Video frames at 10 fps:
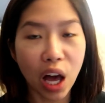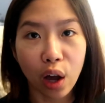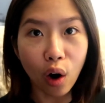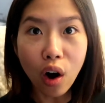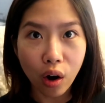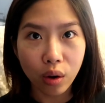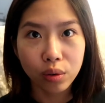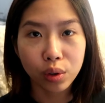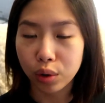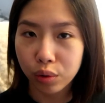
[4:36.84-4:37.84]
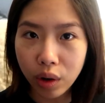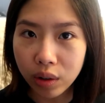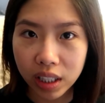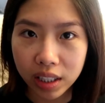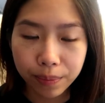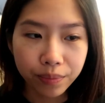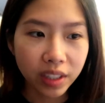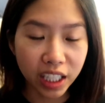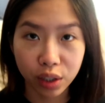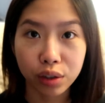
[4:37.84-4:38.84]
at all to control it
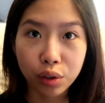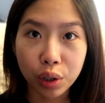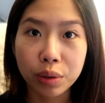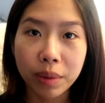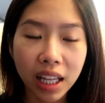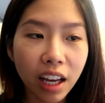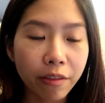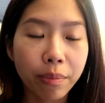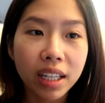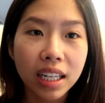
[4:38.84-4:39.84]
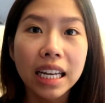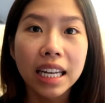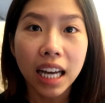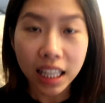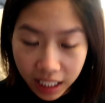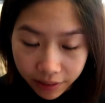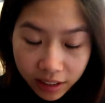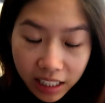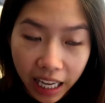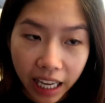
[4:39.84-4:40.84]
it controls my life but at the end
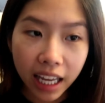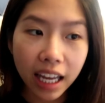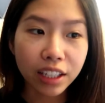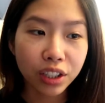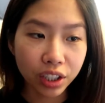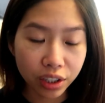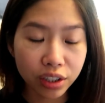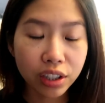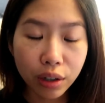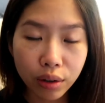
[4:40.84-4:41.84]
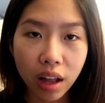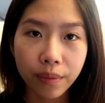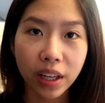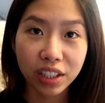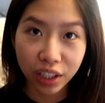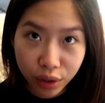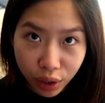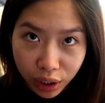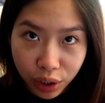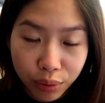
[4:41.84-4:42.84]
of the day I still I still
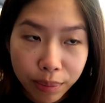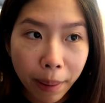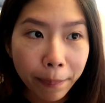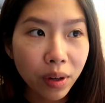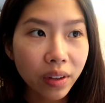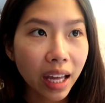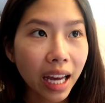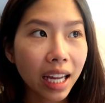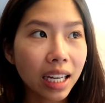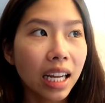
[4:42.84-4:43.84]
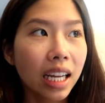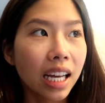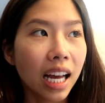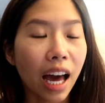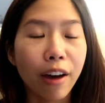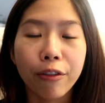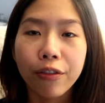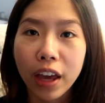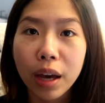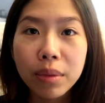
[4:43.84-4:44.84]
try to remember that I have
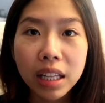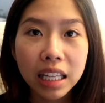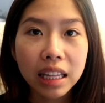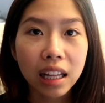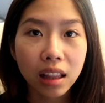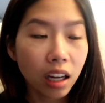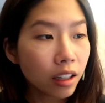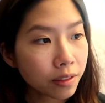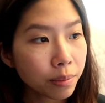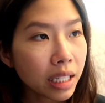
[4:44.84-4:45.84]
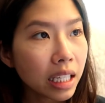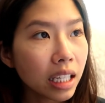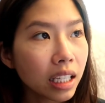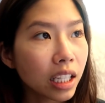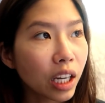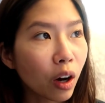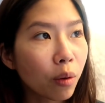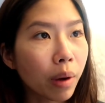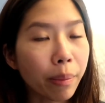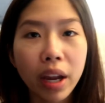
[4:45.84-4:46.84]
family that loves me you know
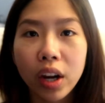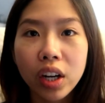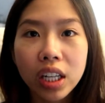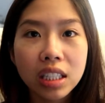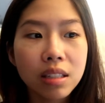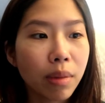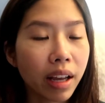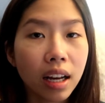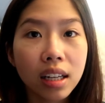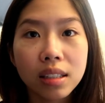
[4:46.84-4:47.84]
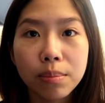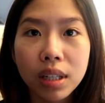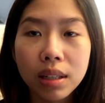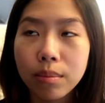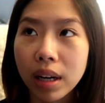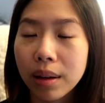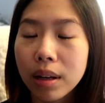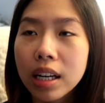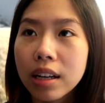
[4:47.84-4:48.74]
my parents my husband my